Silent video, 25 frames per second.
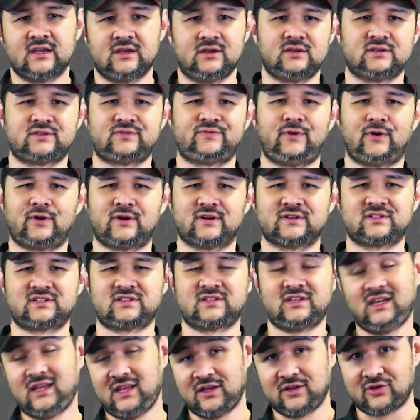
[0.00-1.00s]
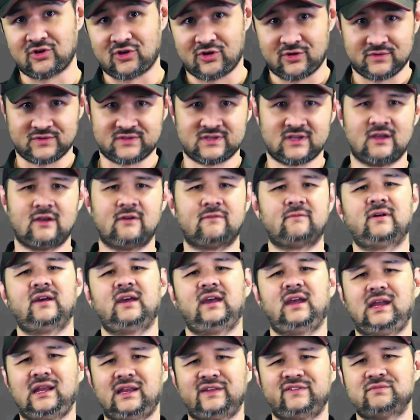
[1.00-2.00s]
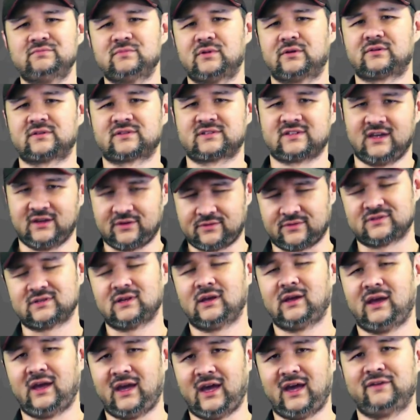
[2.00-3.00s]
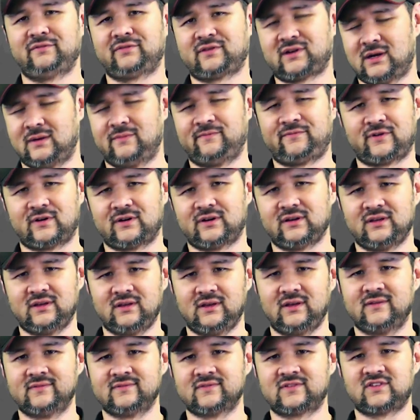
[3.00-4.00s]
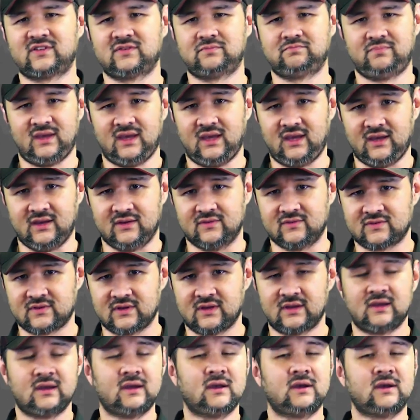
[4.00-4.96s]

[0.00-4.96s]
As far as seating goes, ADV motorcycles have comfort in spades.